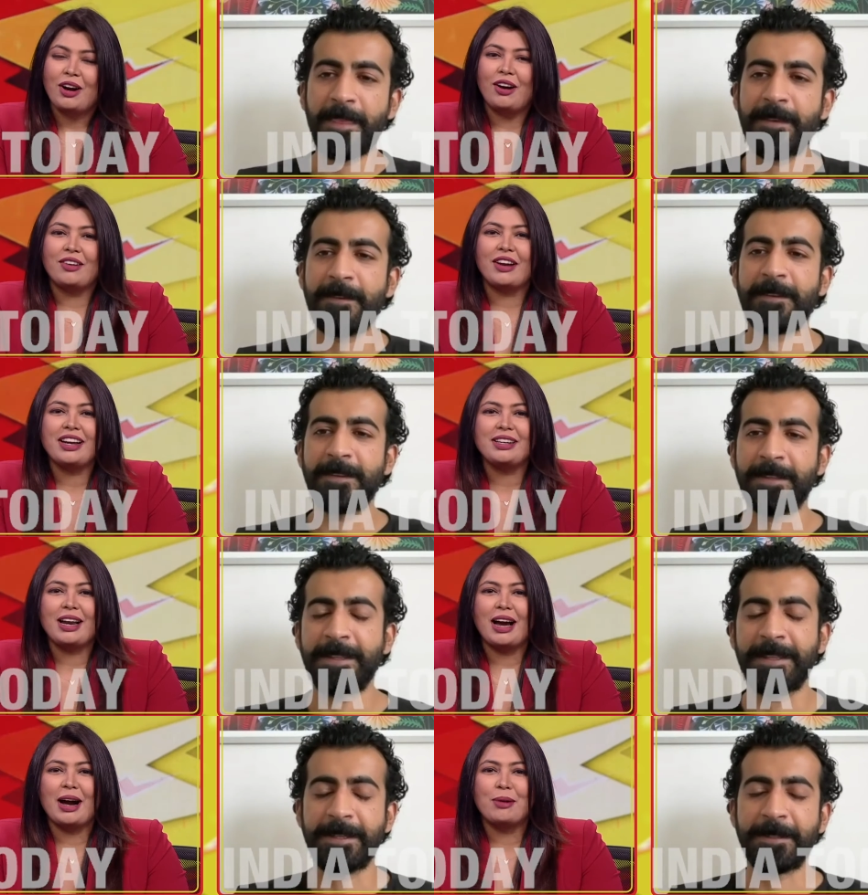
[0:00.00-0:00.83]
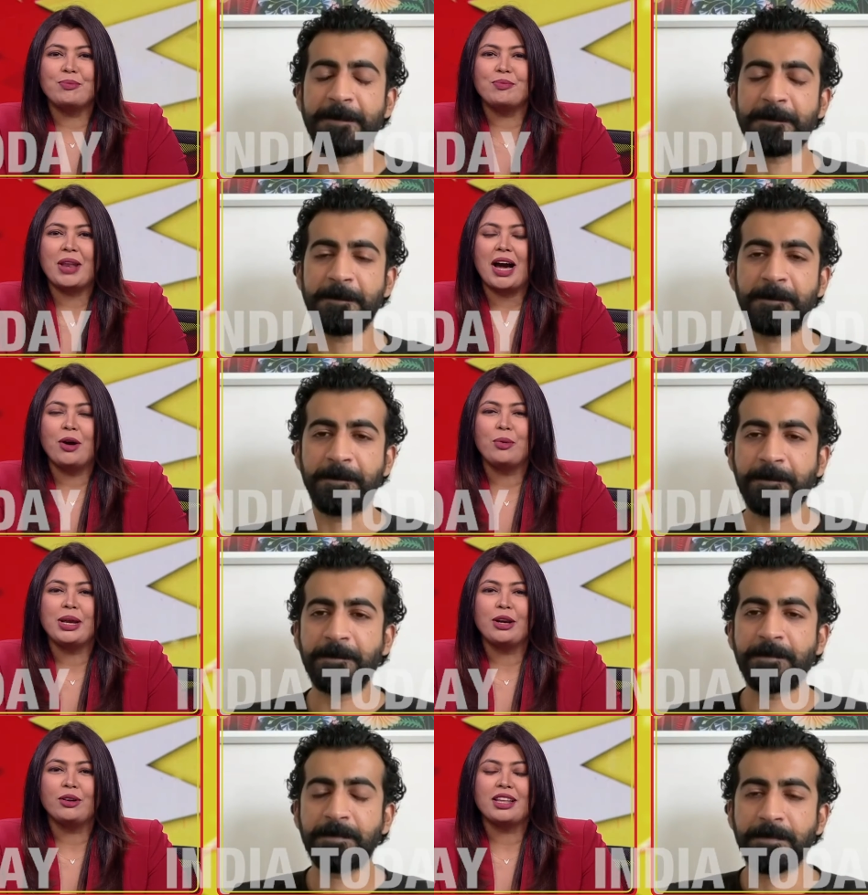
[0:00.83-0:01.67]
Speaker 1: All right. Now
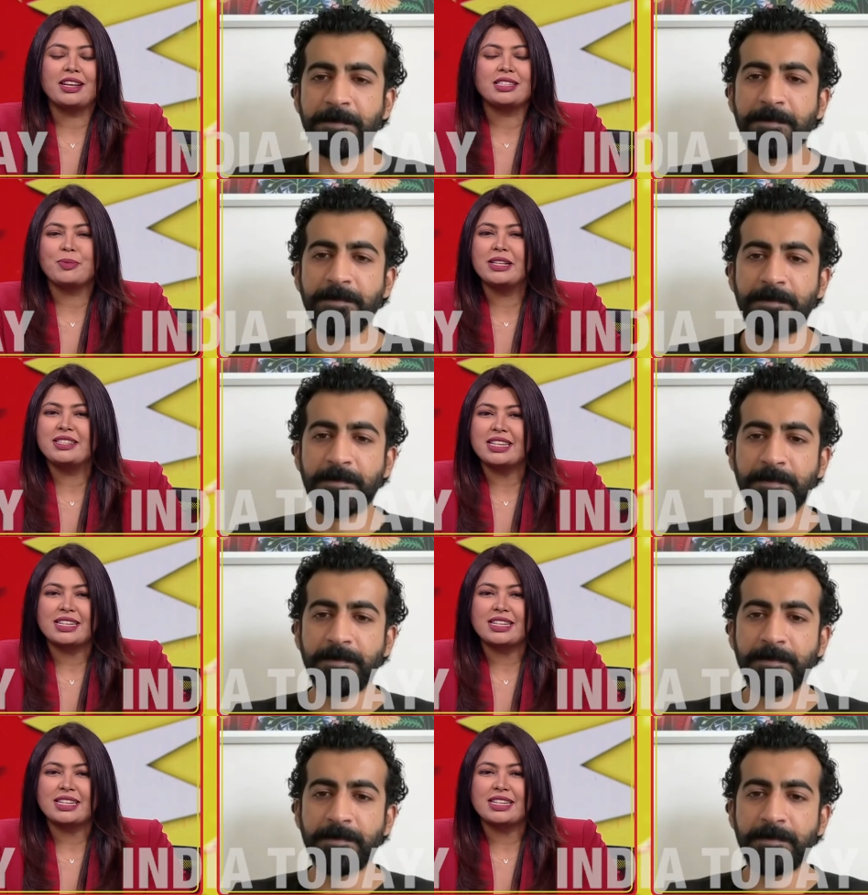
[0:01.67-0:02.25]
we know that it's been